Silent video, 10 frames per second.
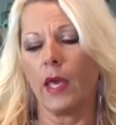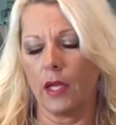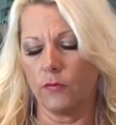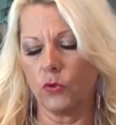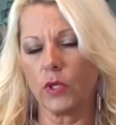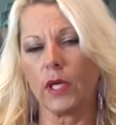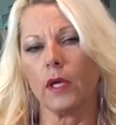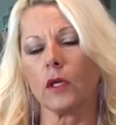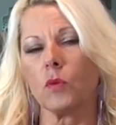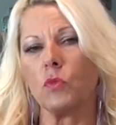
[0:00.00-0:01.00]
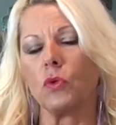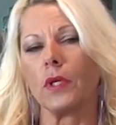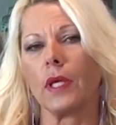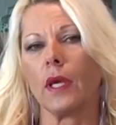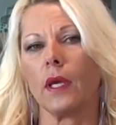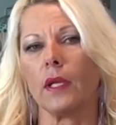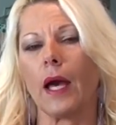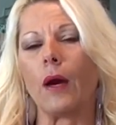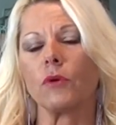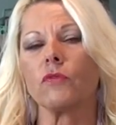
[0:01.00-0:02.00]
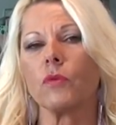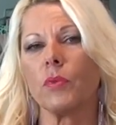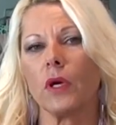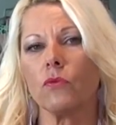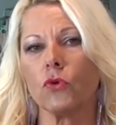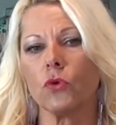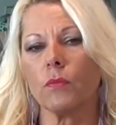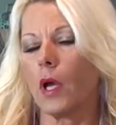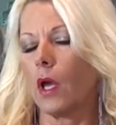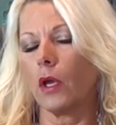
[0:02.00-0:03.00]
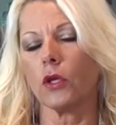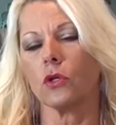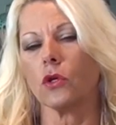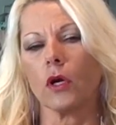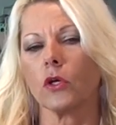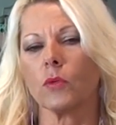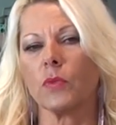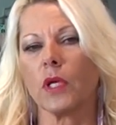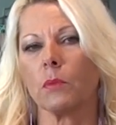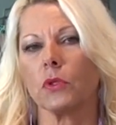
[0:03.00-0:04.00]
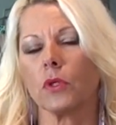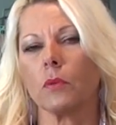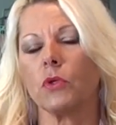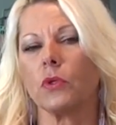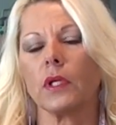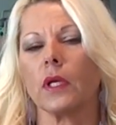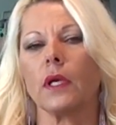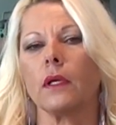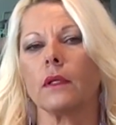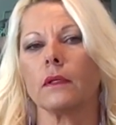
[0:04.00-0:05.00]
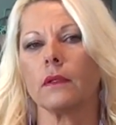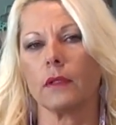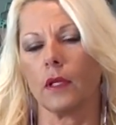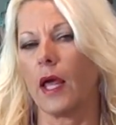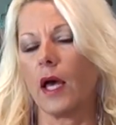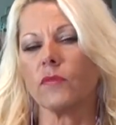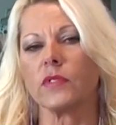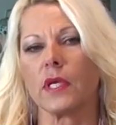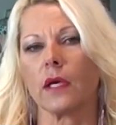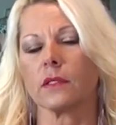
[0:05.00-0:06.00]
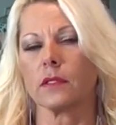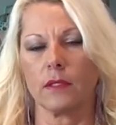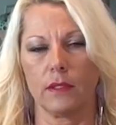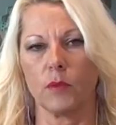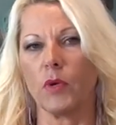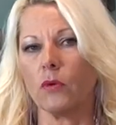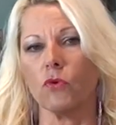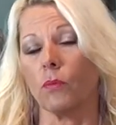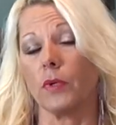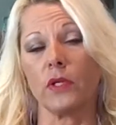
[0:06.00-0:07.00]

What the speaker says: And if you can't communicate out of the bedroom, you're not going to be able to communicate and have sex in the bedroom.